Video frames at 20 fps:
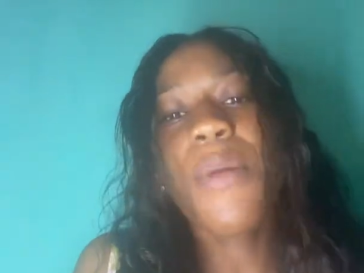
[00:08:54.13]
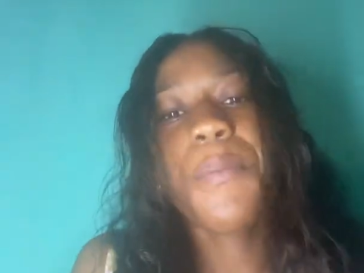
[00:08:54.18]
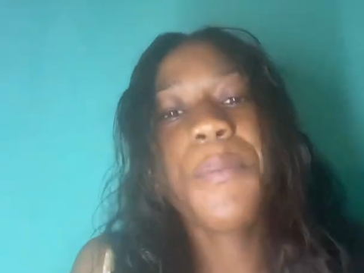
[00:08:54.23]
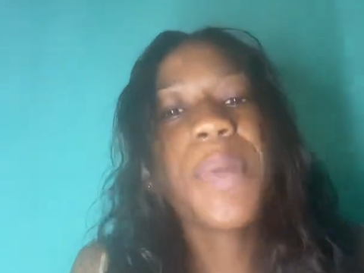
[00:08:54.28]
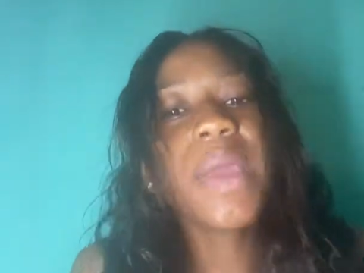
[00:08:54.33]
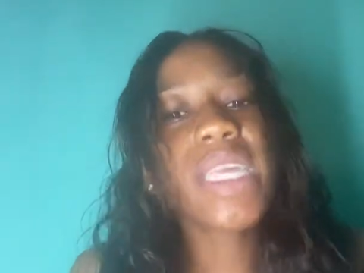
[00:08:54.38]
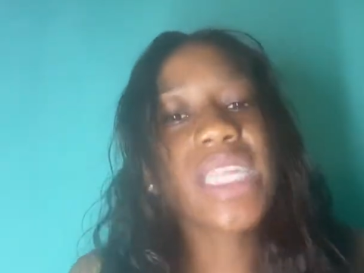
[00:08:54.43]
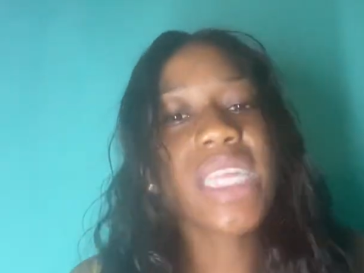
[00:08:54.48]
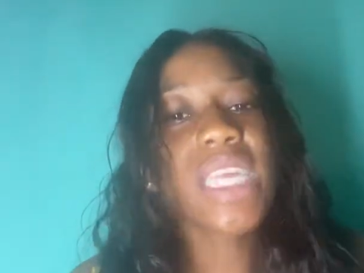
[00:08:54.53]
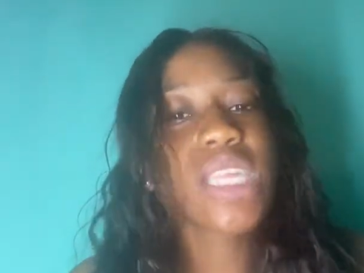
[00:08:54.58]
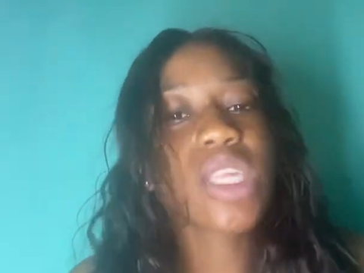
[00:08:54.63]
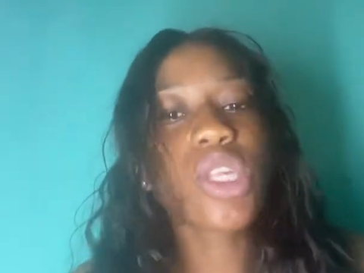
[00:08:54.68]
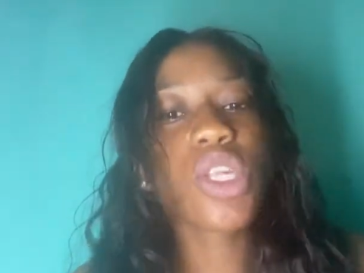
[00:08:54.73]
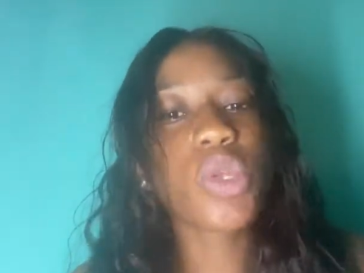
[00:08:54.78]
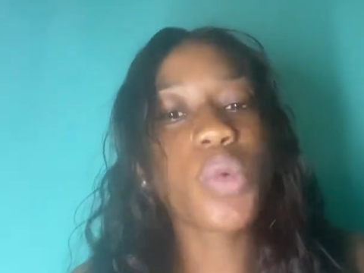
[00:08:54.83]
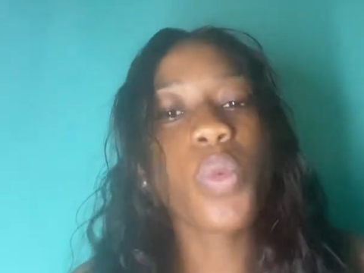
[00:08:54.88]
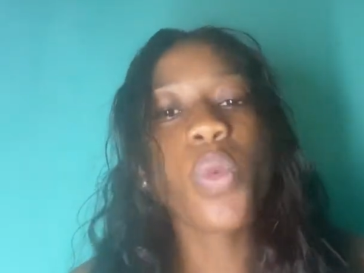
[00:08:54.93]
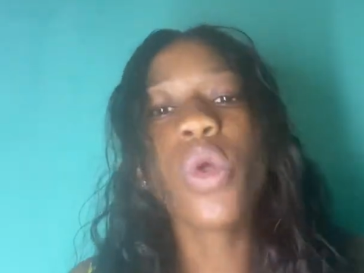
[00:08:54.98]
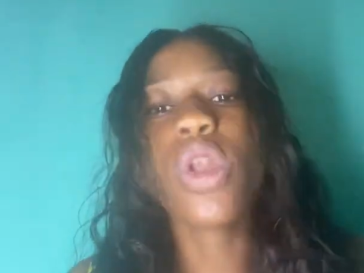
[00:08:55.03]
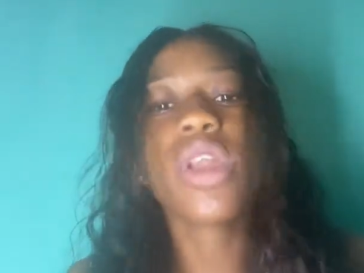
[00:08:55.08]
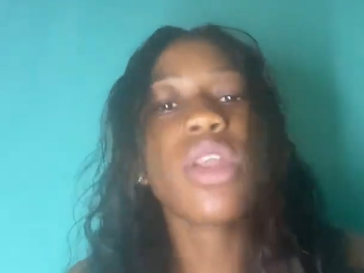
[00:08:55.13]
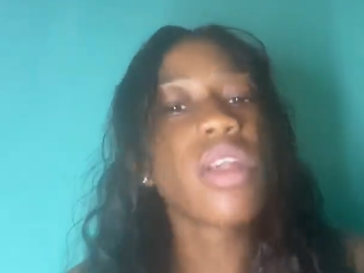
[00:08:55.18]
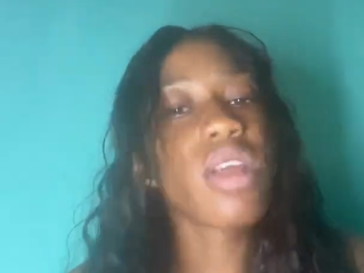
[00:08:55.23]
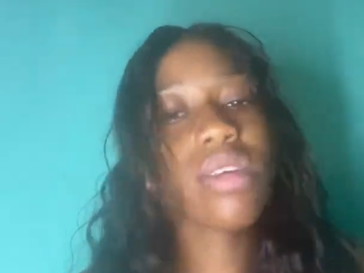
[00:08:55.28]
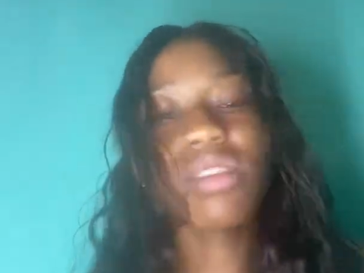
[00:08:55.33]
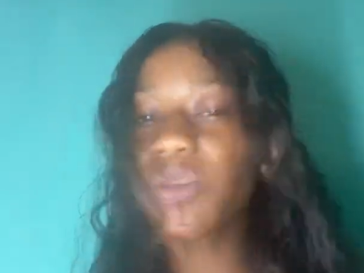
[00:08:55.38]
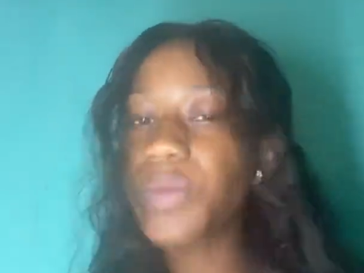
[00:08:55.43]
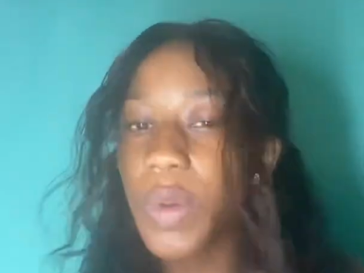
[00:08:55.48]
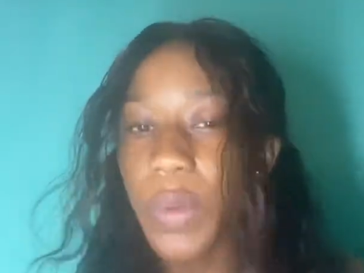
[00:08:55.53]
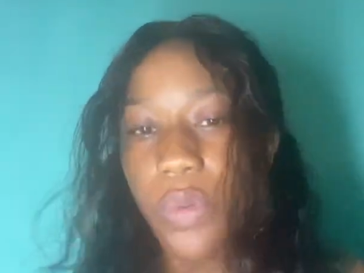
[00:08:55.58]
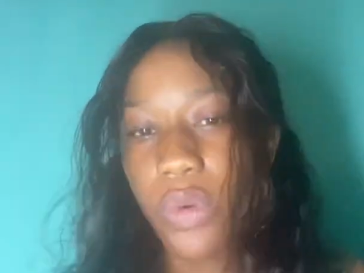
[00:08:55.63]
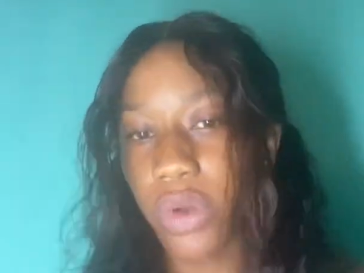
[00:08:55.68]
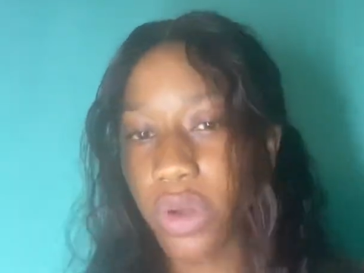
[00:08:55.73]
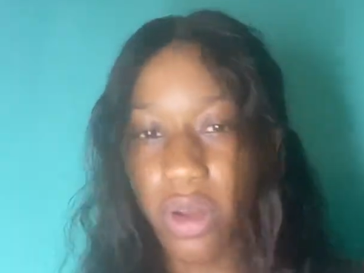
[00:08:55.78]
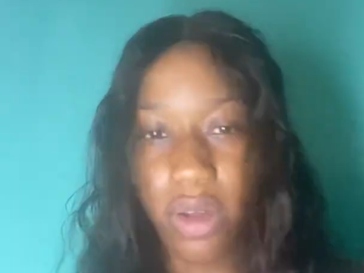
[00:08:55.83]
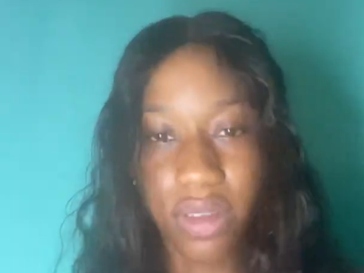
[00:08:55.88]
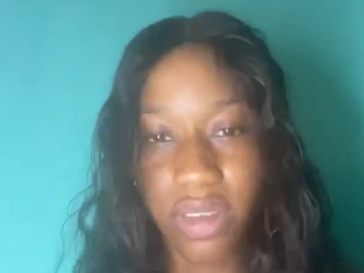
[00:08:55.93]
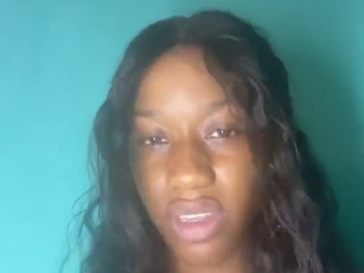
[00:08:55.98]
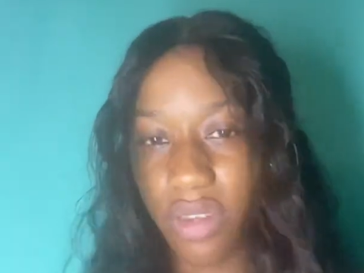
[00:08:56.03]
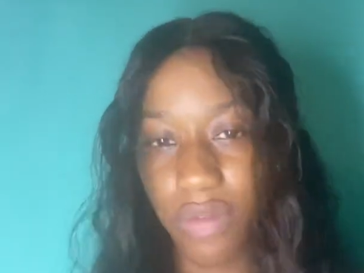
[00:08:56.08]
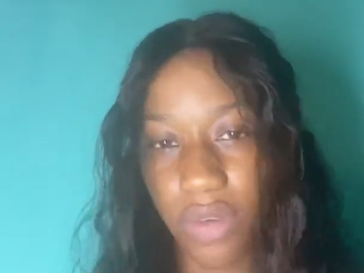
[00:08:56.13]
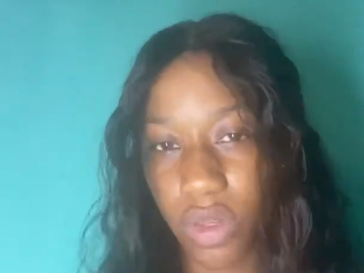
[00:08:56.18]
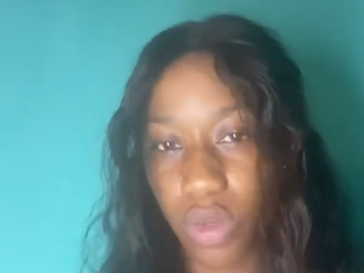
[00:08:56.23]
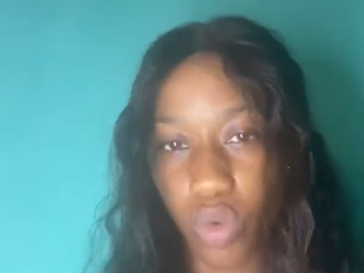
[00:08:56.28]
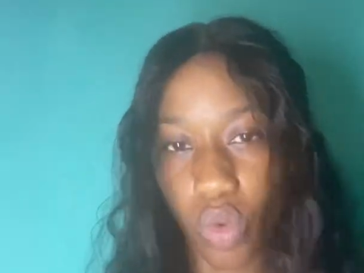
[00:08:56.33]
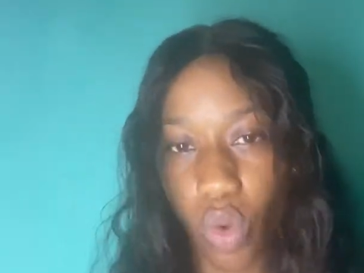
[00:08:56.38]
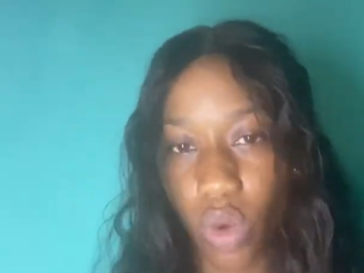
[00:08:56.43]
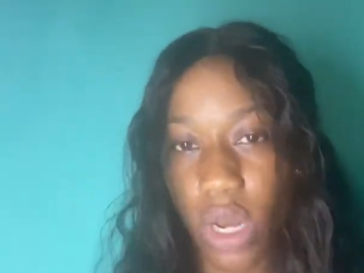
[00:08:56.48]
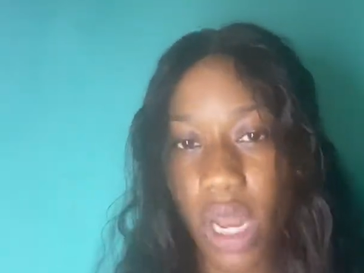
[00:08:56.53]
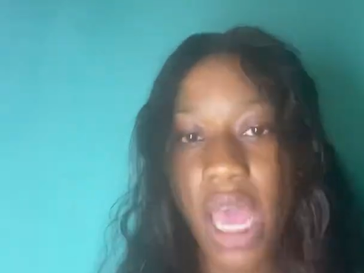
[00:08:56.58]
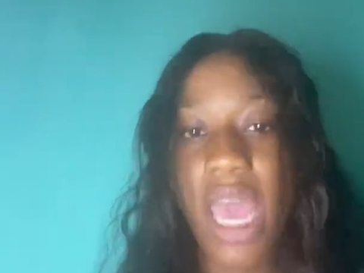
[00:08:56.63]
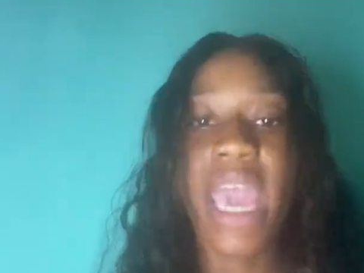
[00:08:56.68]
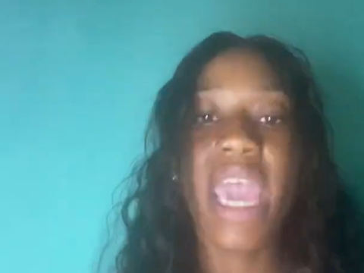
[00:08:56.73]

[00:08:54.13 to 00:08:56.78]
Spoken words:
businesses will not be productive at all.